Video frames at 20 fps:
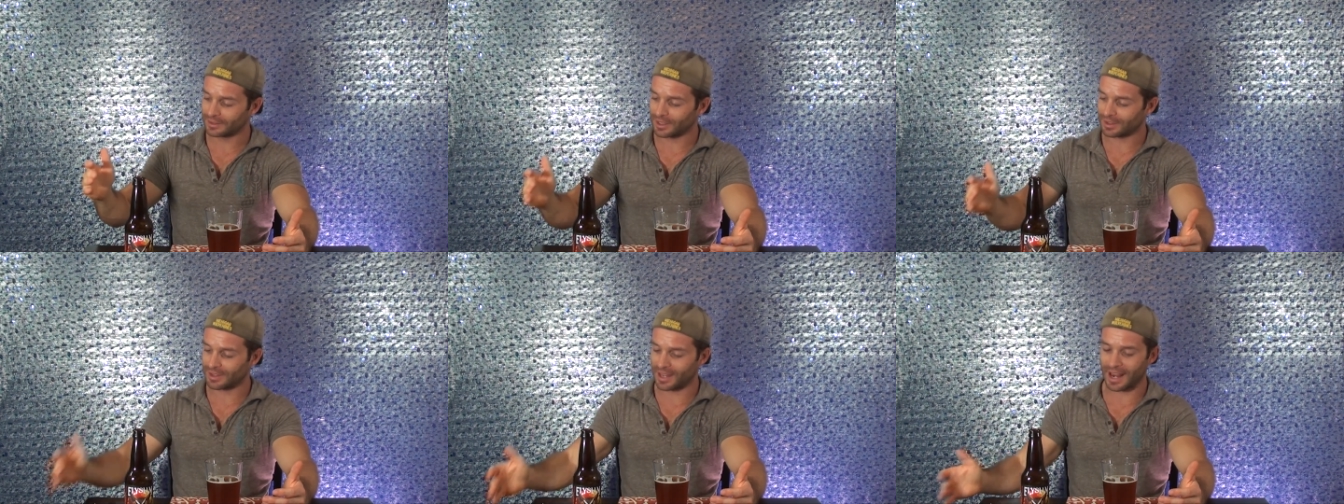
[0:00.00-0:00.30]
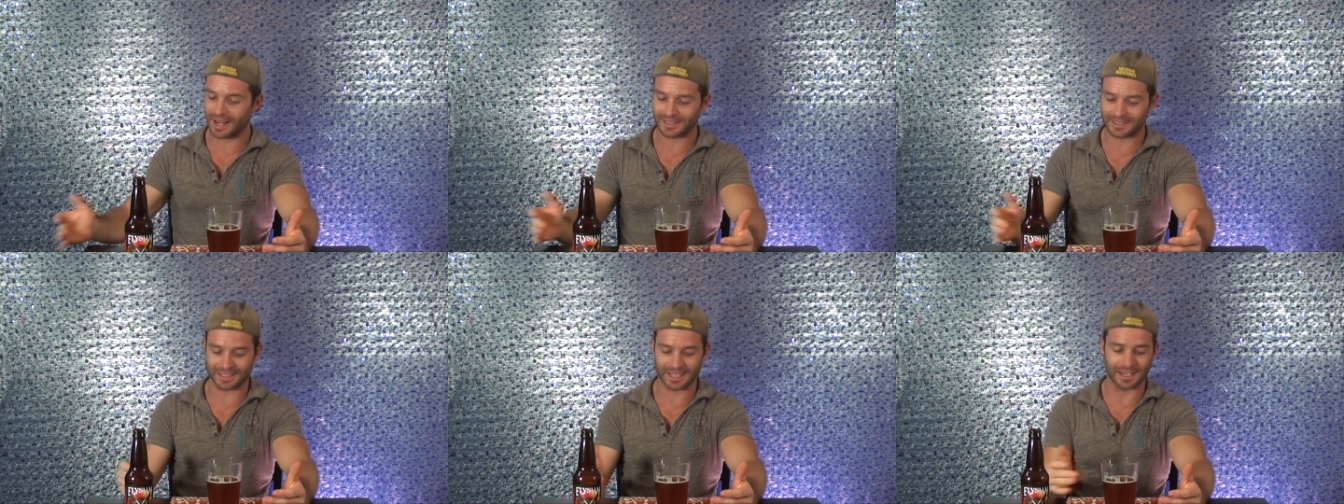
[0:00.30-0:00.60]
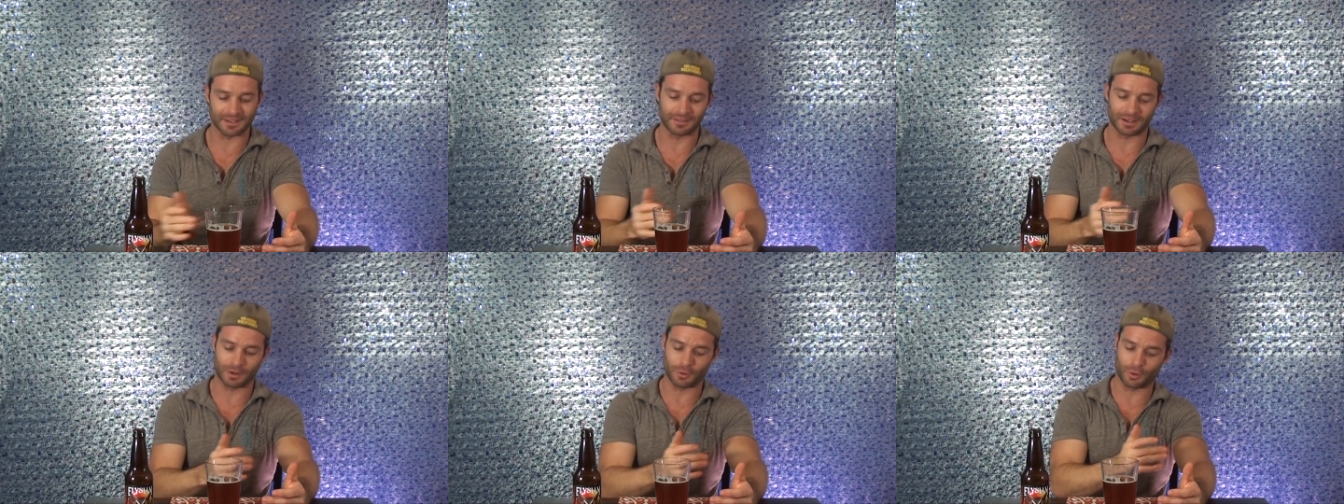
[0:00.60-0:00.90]
to
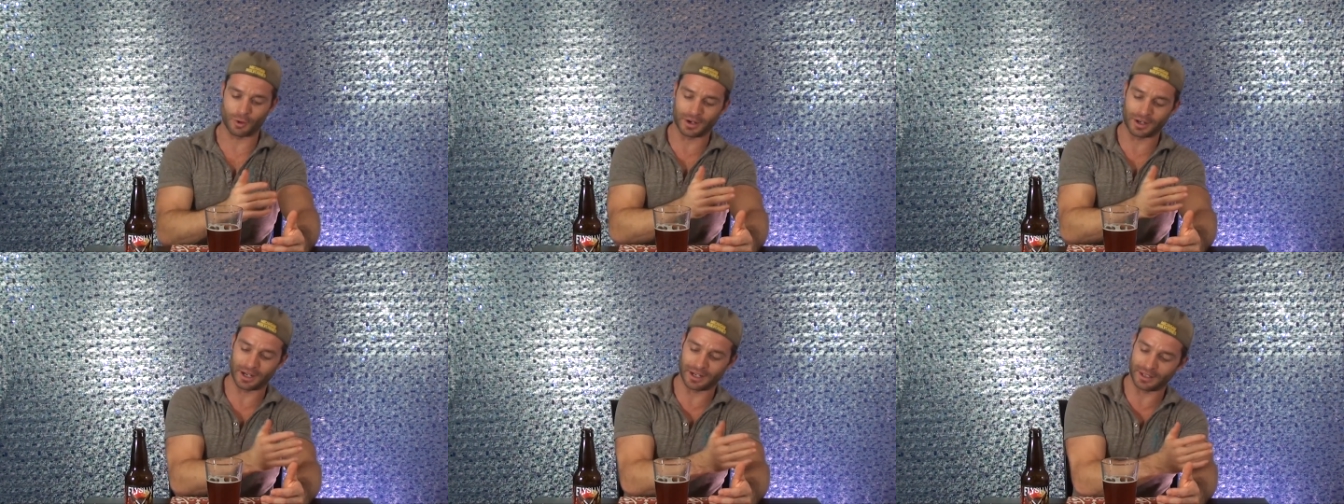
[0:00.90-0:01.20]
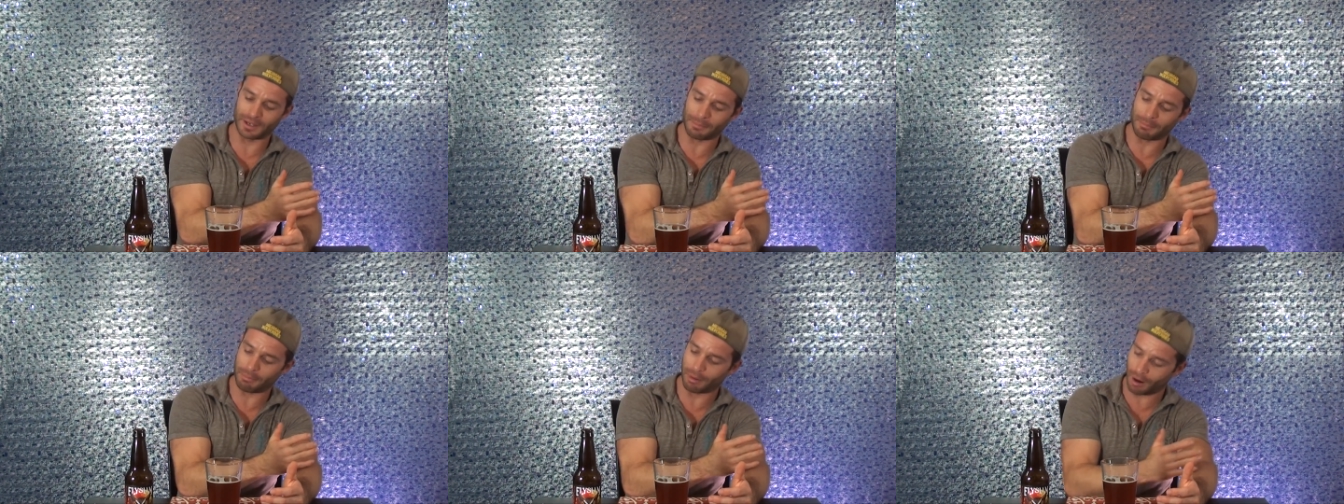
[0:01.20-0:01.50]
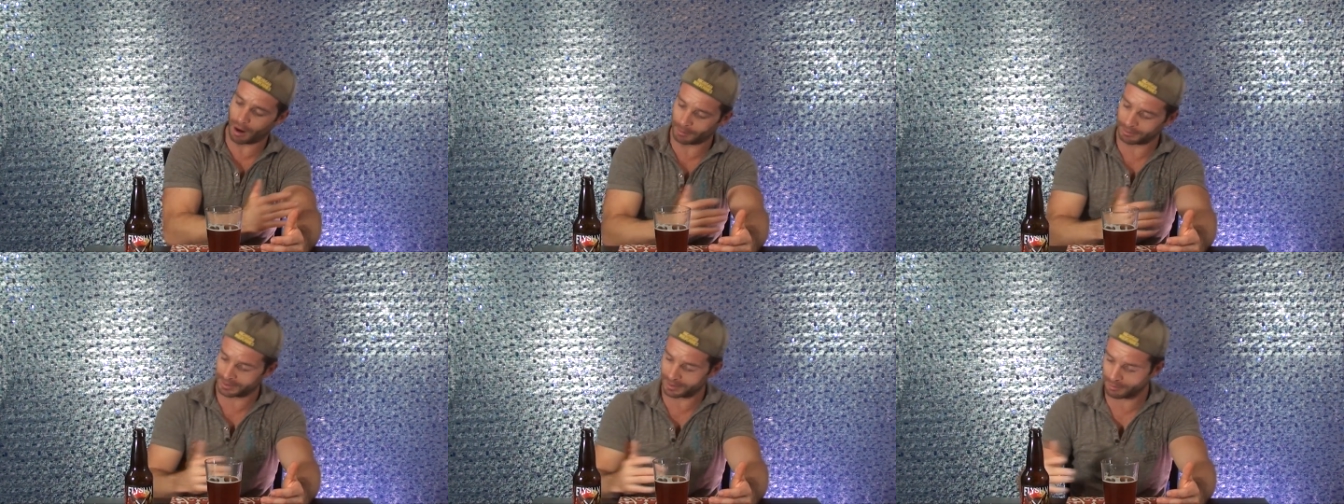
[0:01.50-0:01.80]
Thanksgiving, where you're getting the
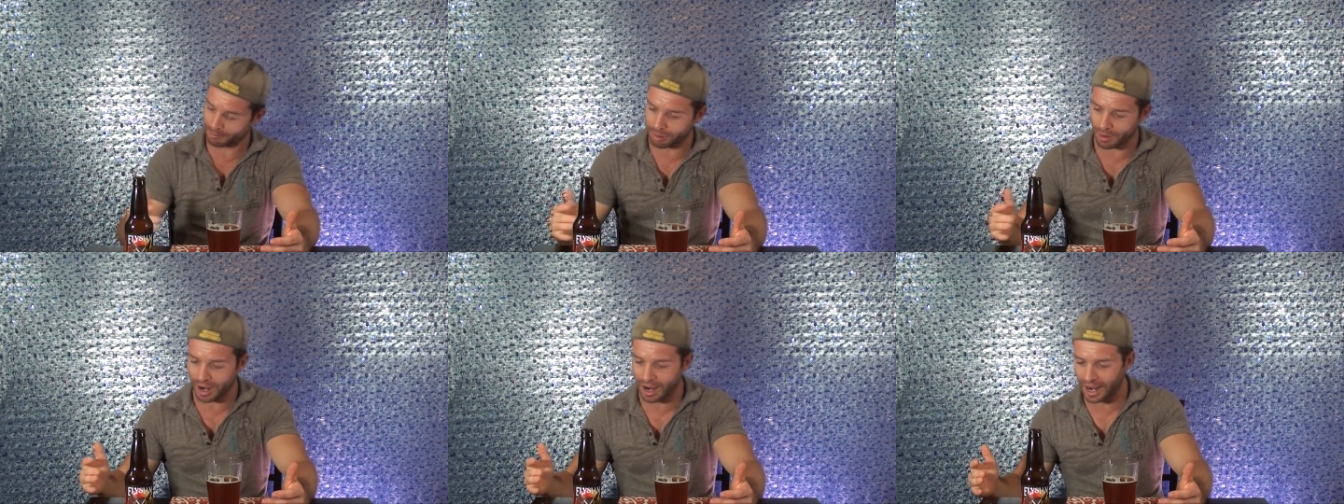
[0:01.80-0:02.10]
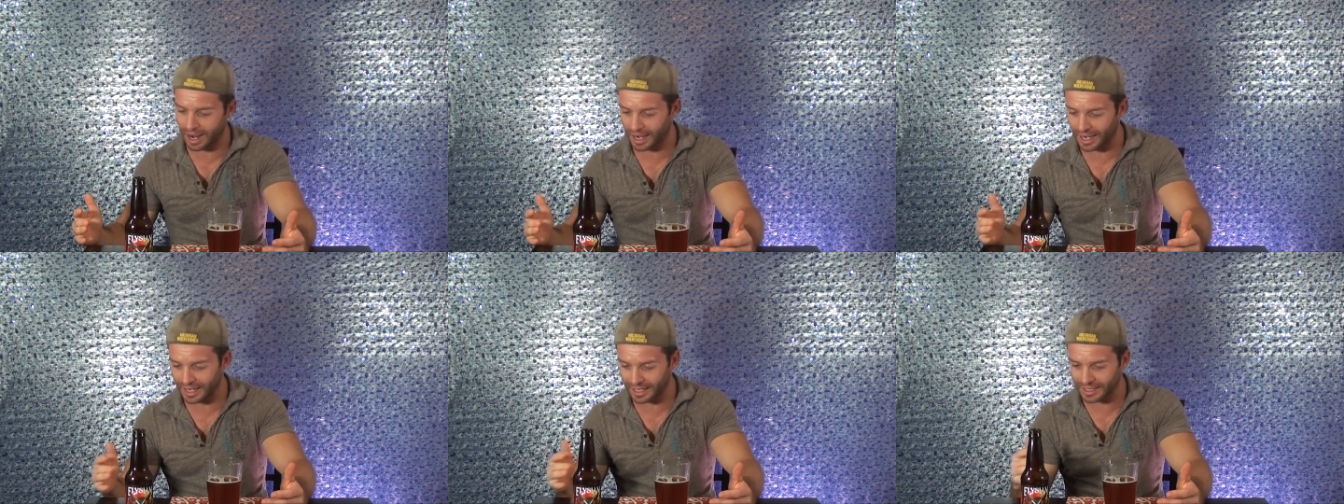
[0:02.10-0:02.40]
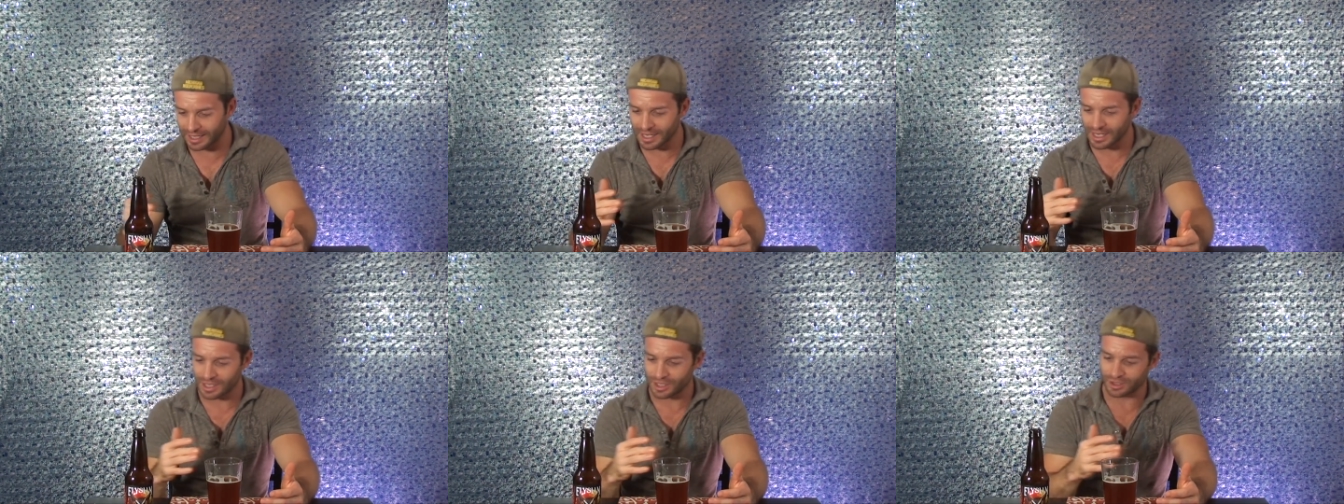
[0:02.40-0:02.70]
pumpkin
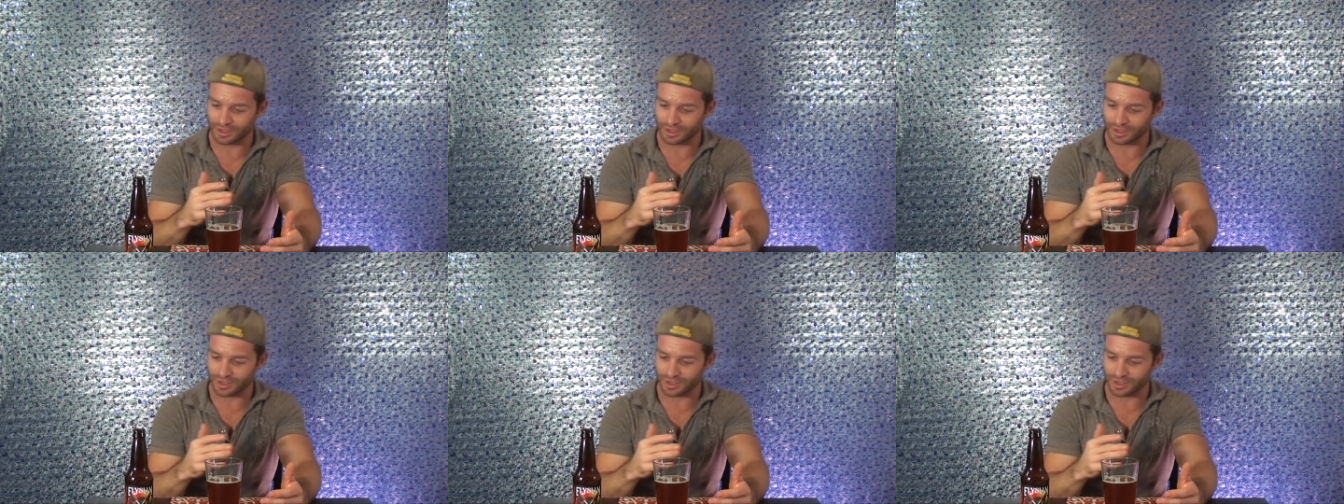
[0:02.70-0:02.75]
pie,